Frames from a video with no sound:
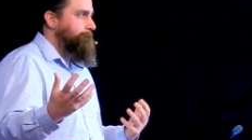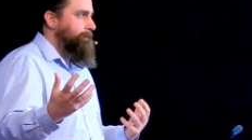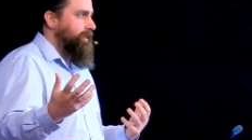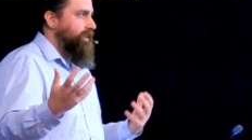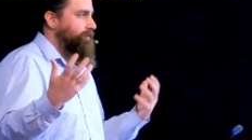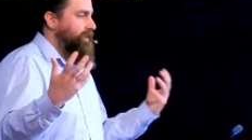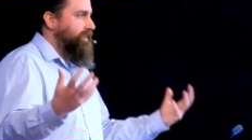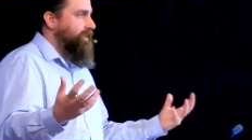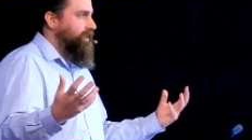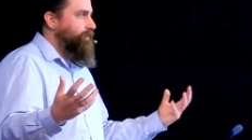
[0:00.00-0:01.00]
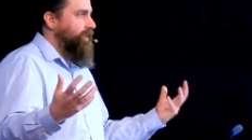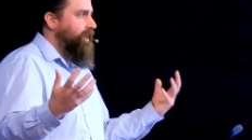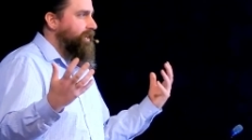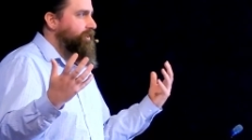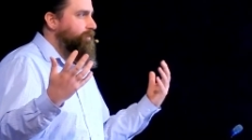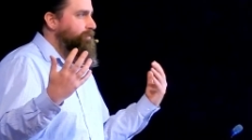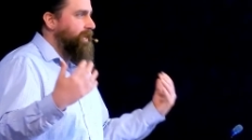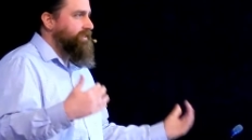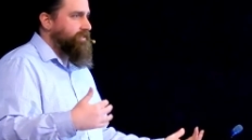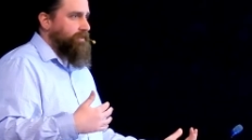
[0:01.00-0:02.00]
And you'll be thinking, well, I know
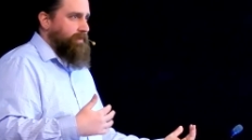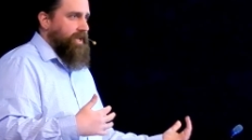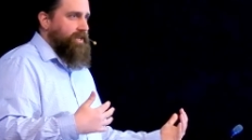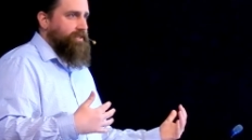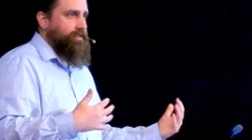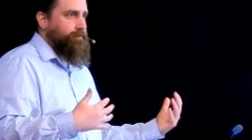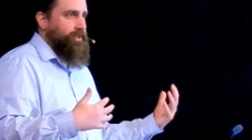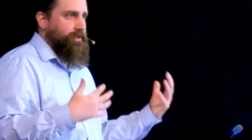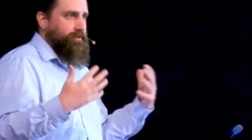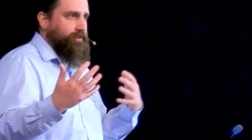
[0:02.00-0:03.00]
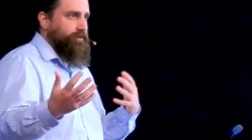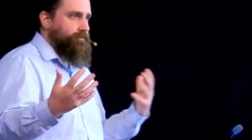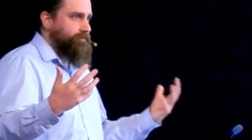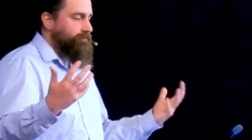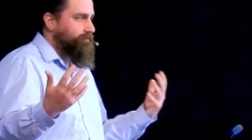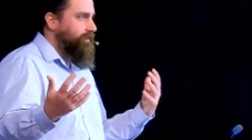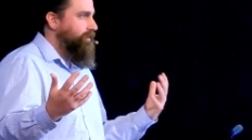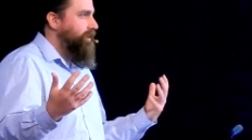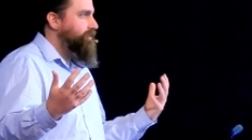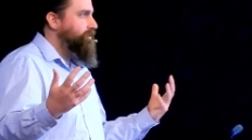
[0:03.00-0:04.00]
basic math. I'm not, you know,
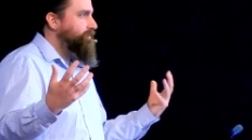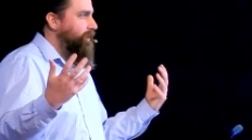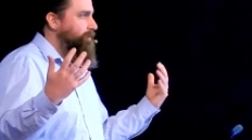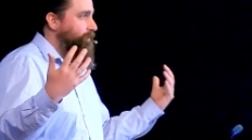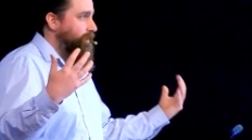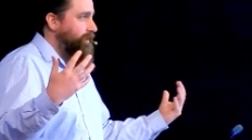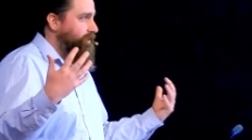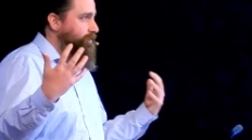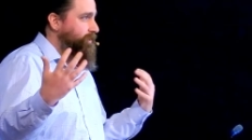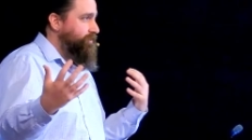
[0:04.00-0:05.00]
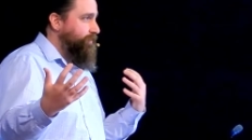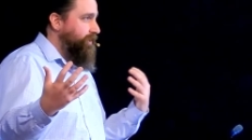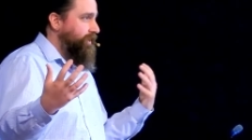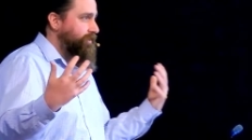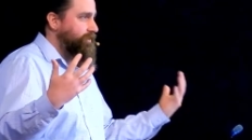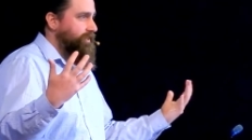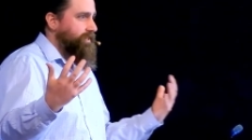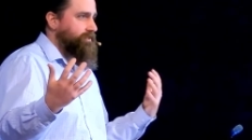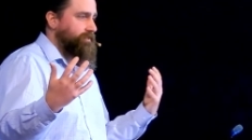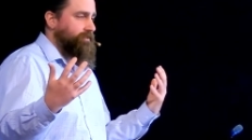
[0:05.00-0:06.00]
gone too far, but 100 plus 100
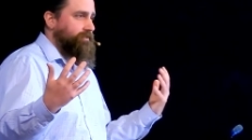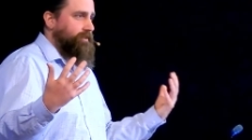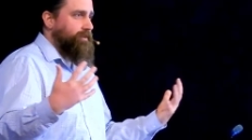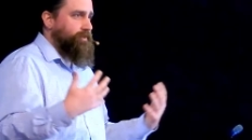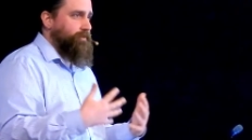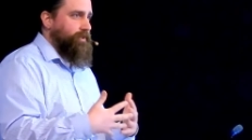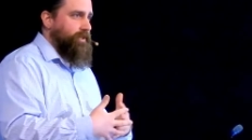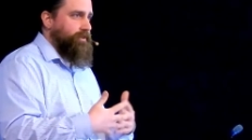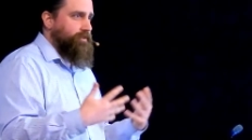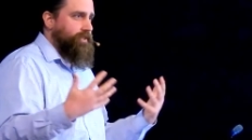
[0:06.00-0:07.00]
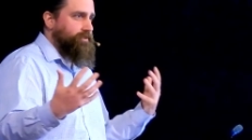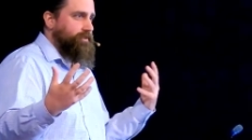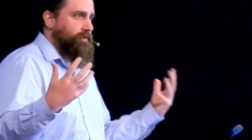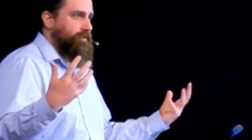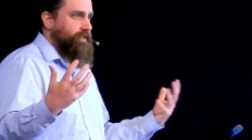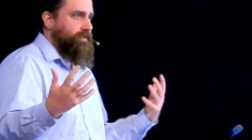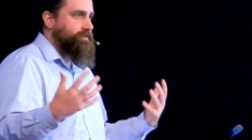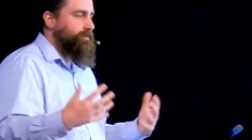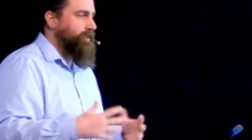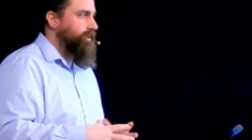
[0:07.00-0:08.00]
doesn't come to 100. That's 200. That
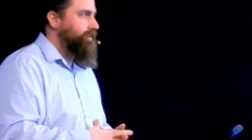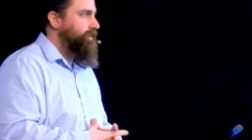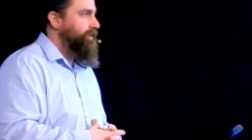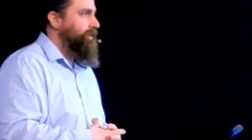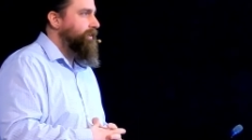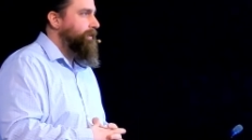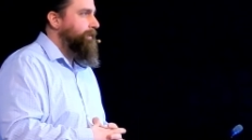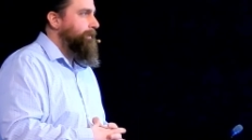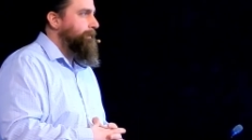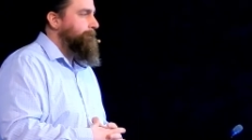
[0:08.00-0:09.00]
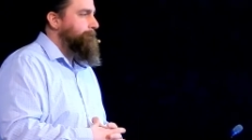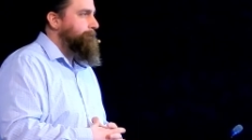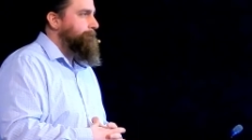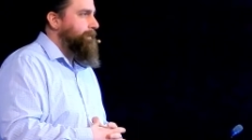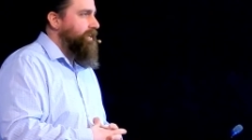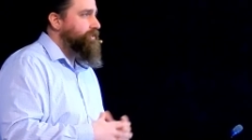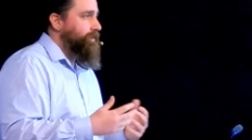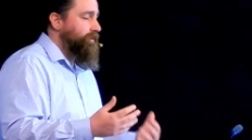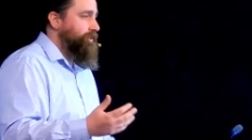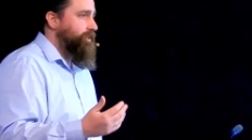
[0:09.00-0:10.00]
doesn't work. And so the
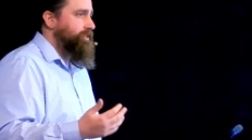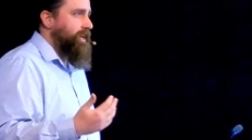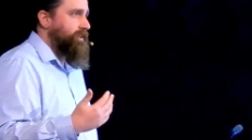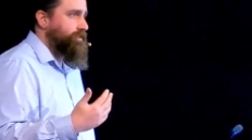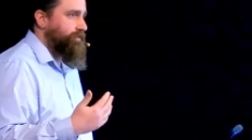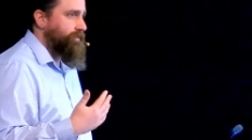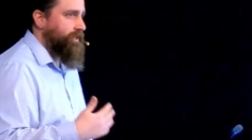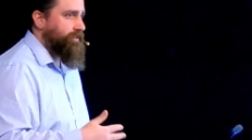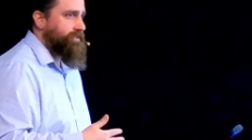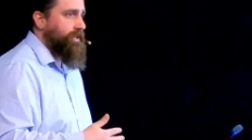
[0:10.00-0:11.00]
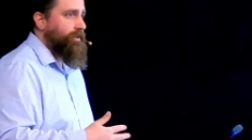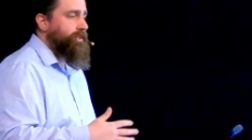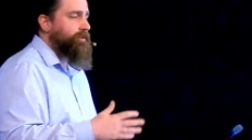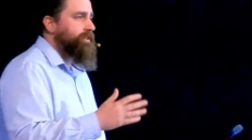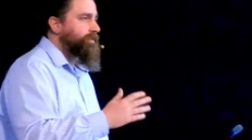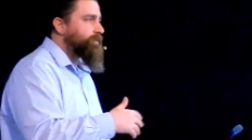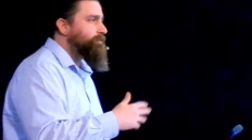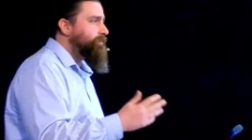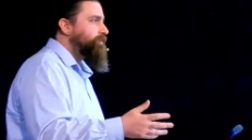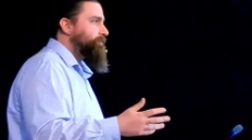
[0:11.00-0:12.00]
early church had to figure this out. And there were different
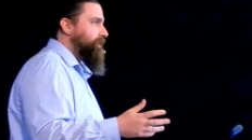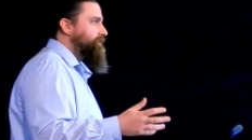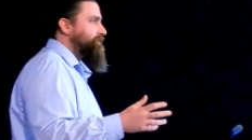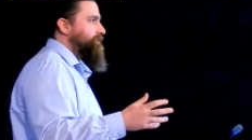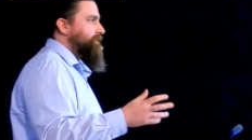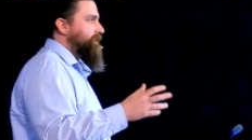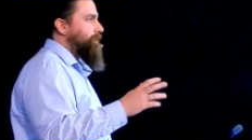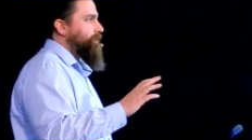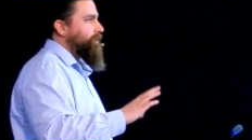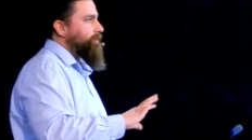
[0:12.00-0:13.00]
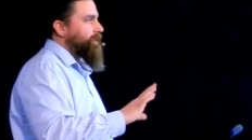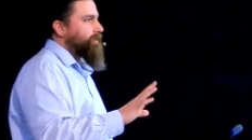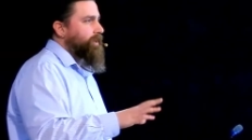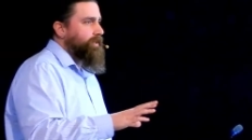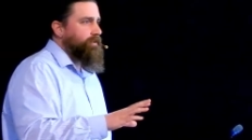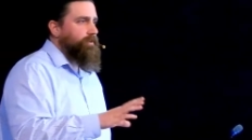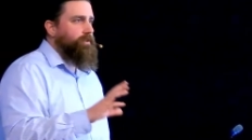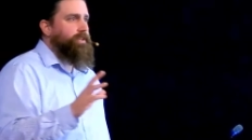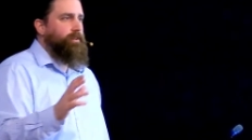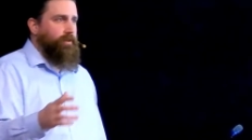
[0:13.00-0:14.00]
movements that were going on
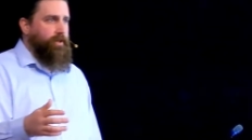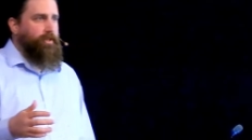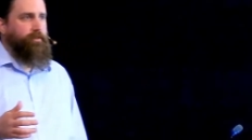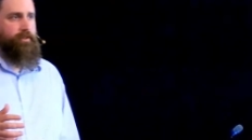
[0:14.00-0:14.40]
early on